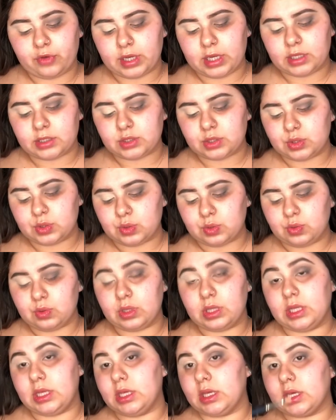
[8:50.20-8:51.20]
on to
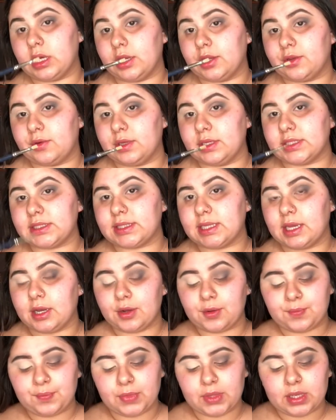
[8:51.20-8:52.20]
the cut crease now.